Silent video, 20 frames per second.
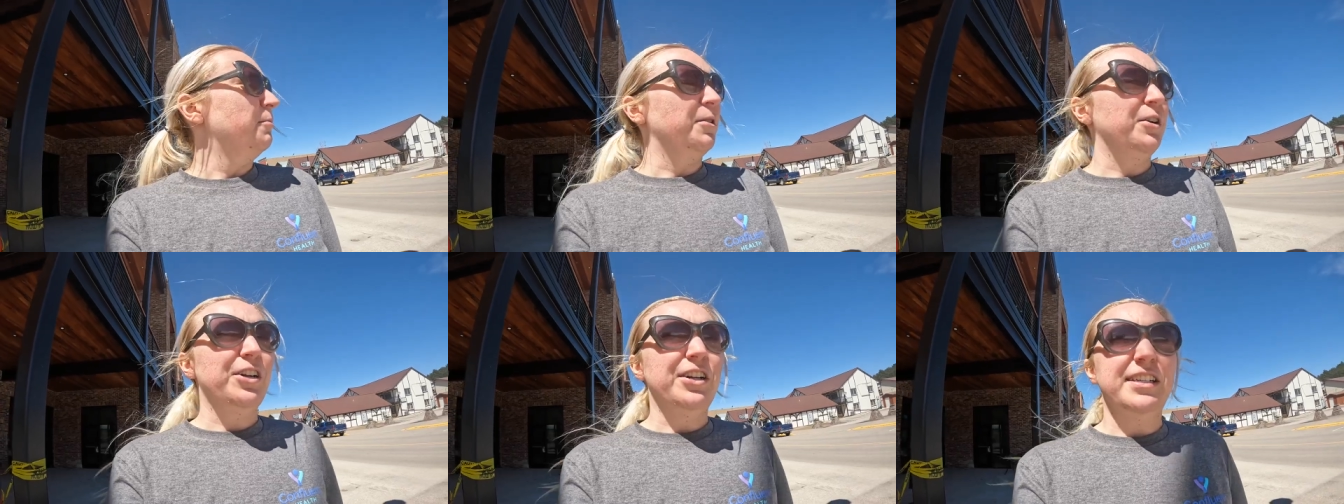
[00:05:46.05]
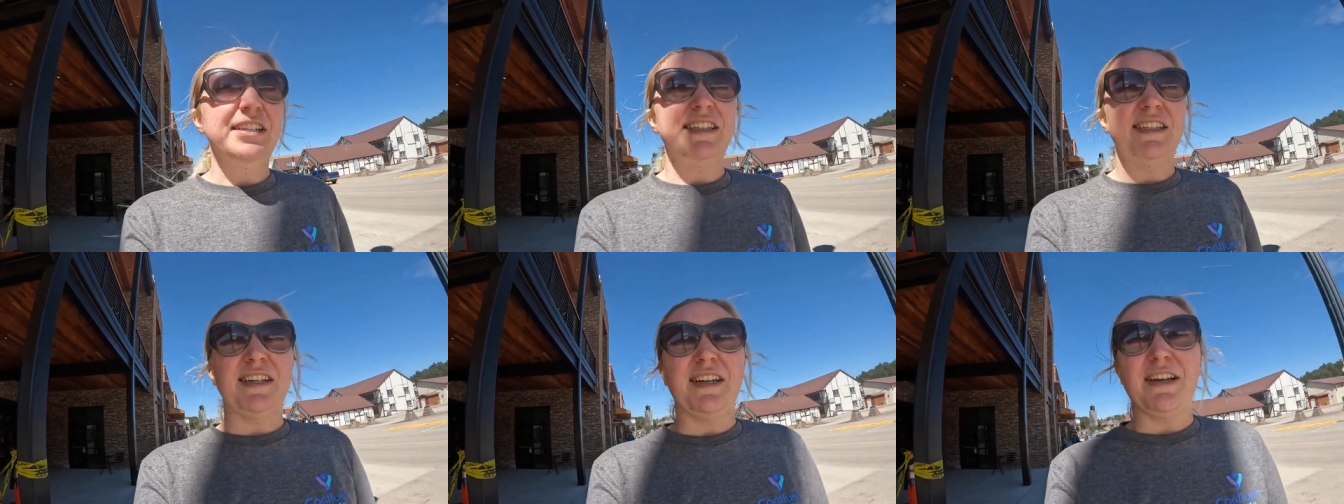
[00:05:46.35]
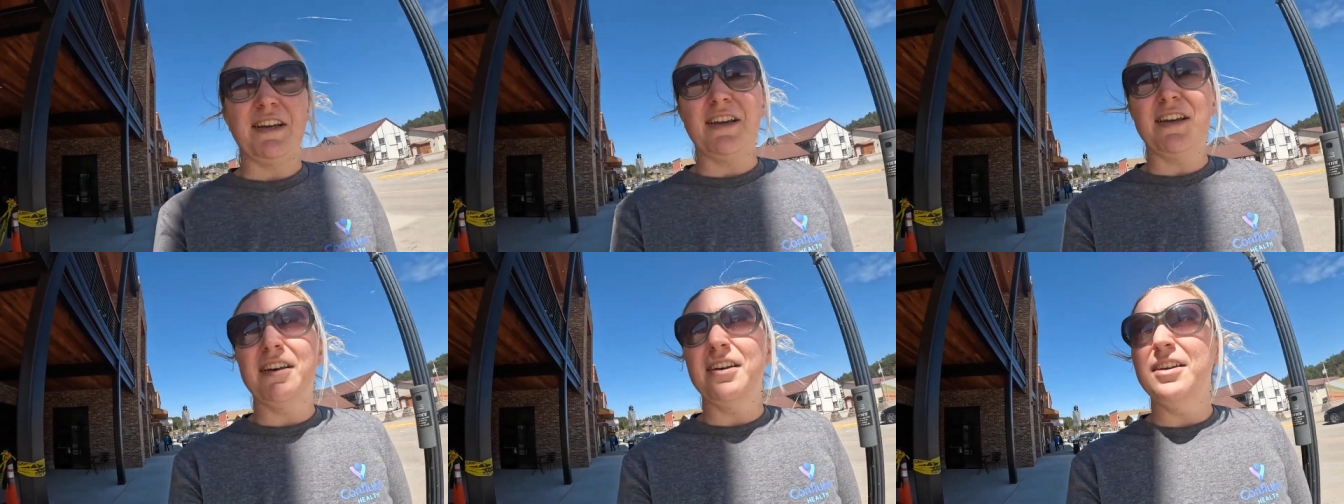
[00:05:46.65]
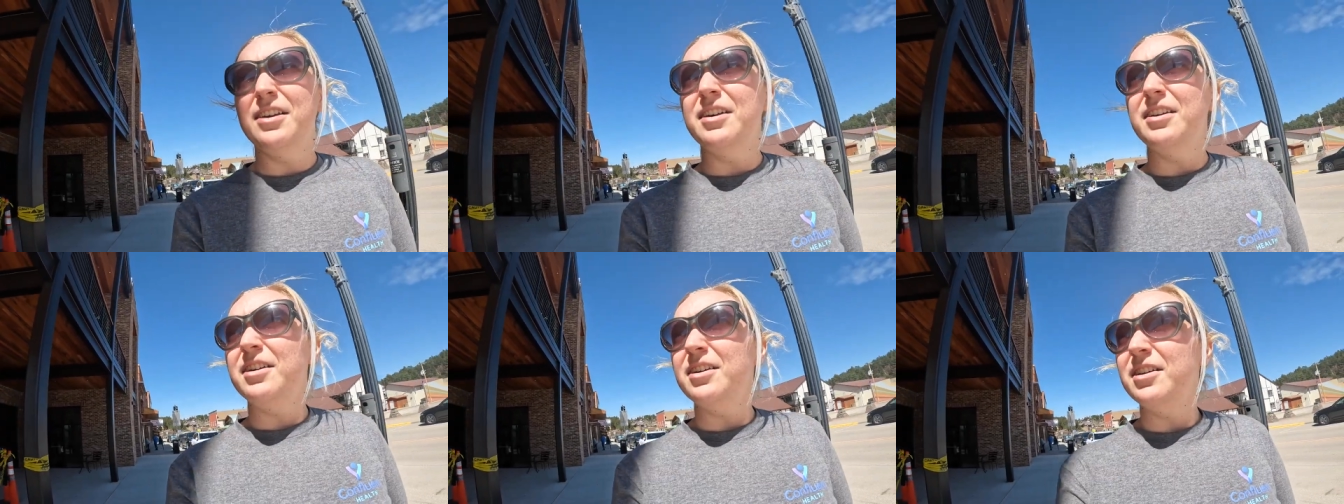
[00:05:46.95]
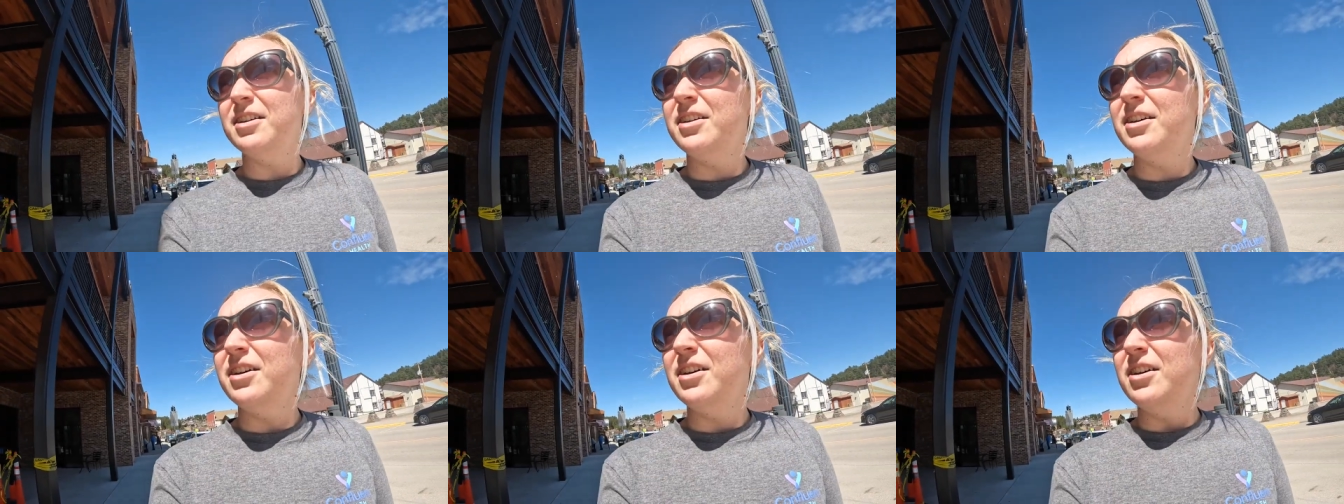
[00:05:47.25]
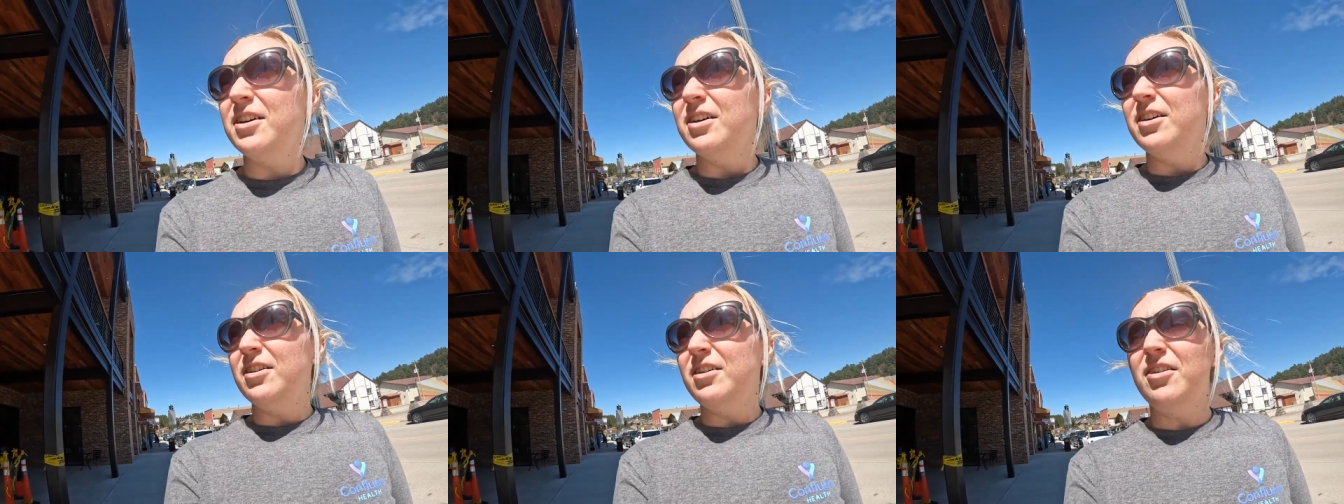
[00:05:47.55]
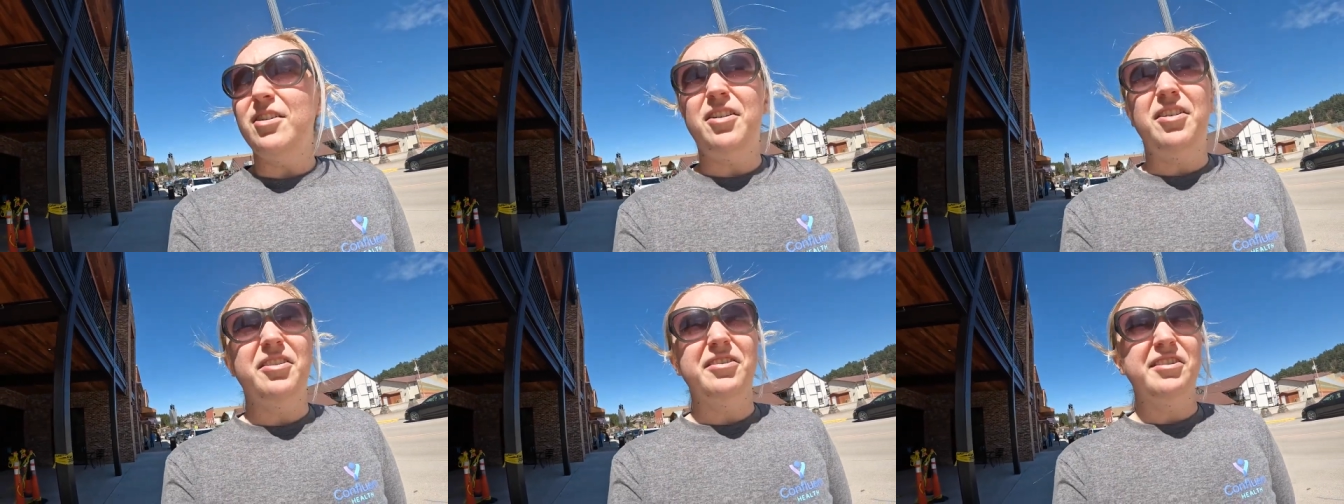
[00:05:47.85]
We're gonna see
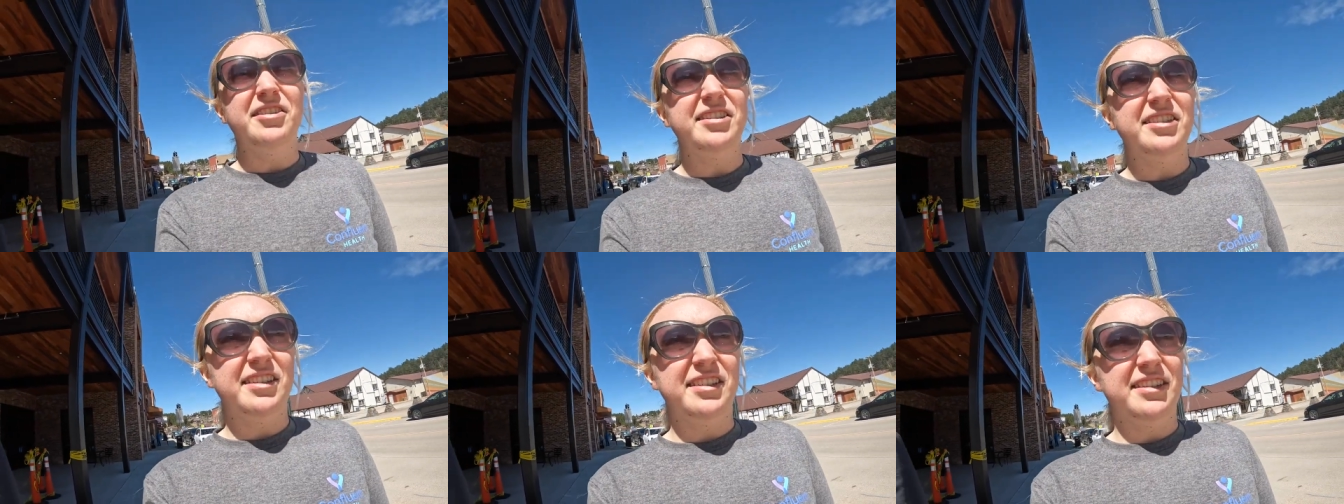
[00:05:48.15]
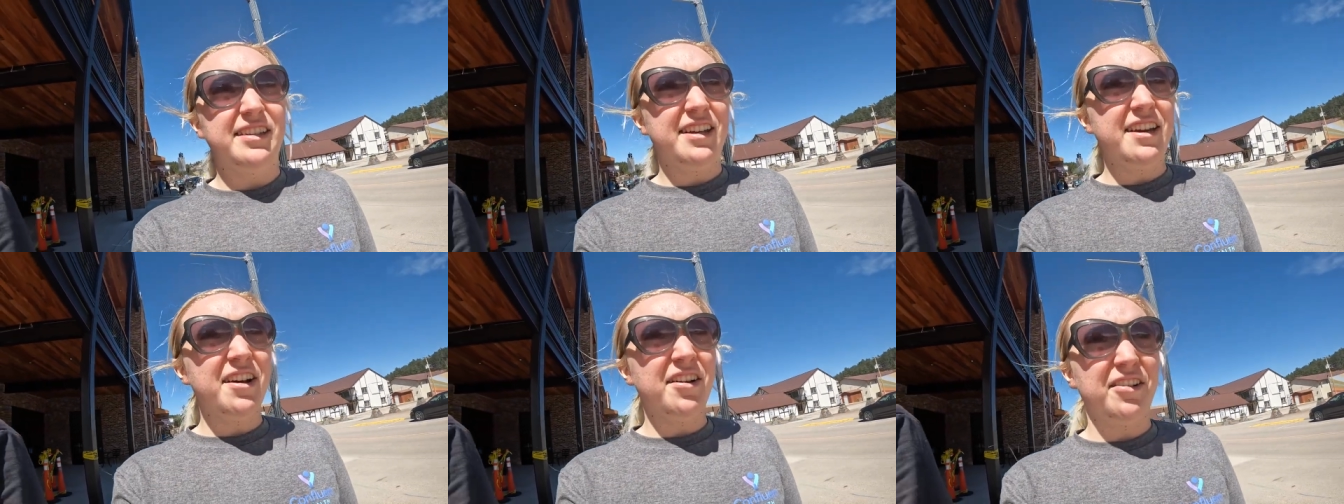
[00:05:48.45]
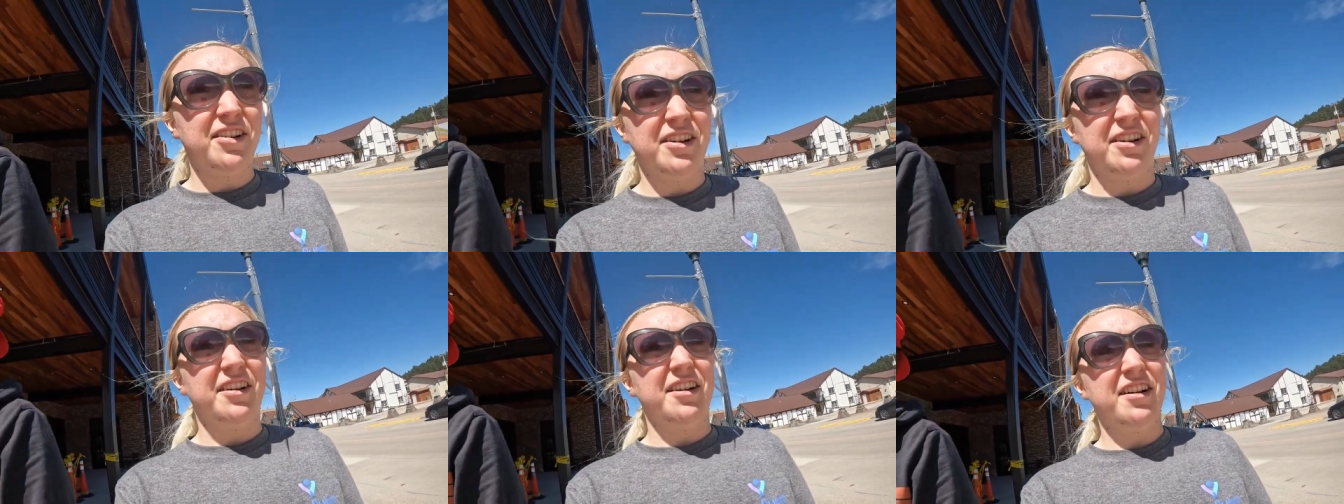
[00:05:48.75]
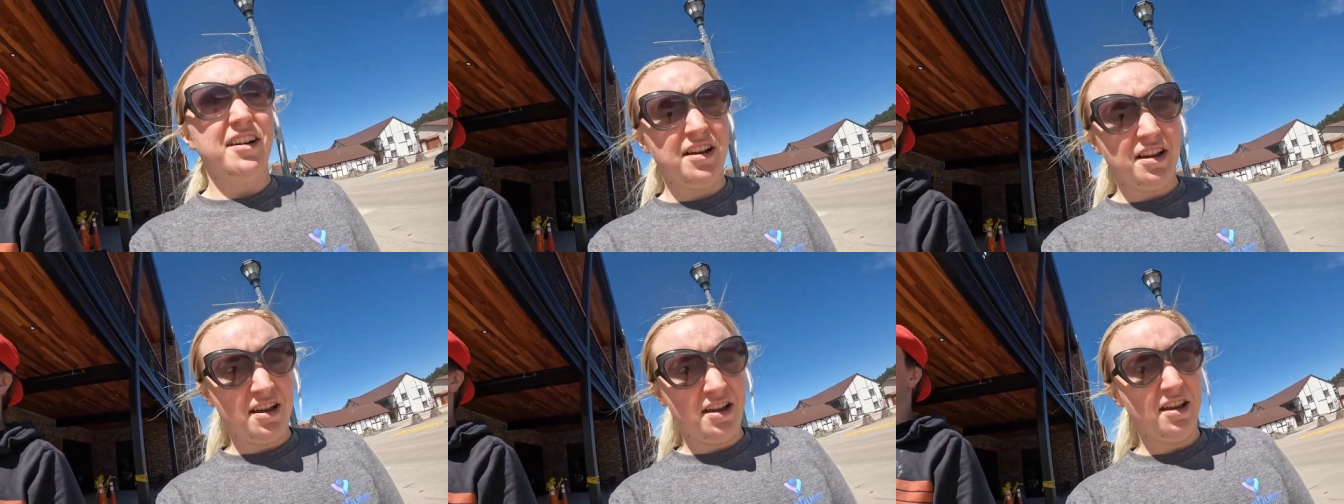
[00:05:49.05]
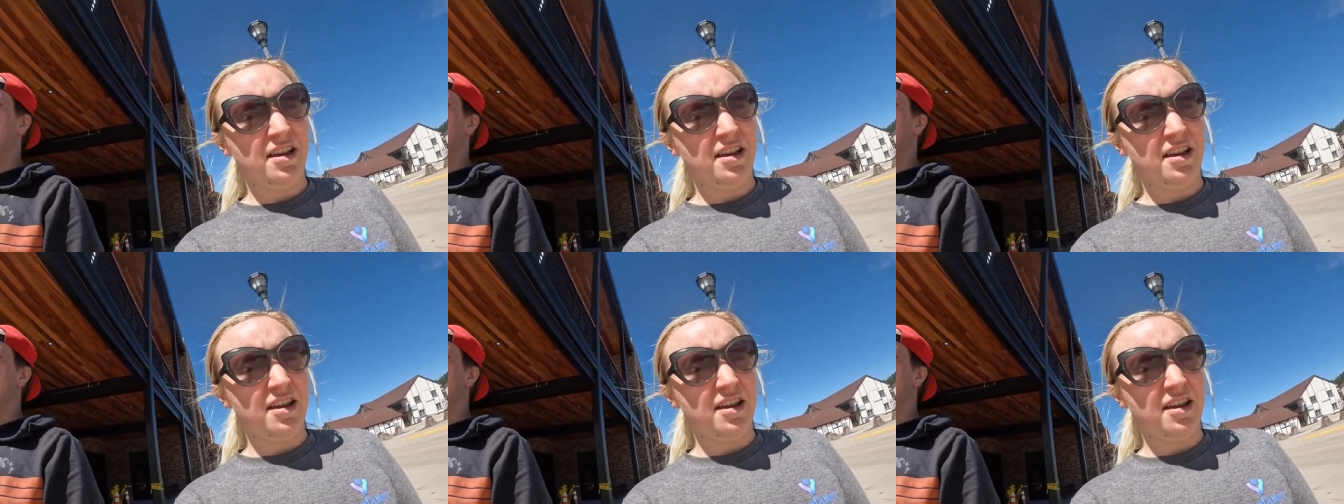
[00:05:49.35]
all there is to see out here.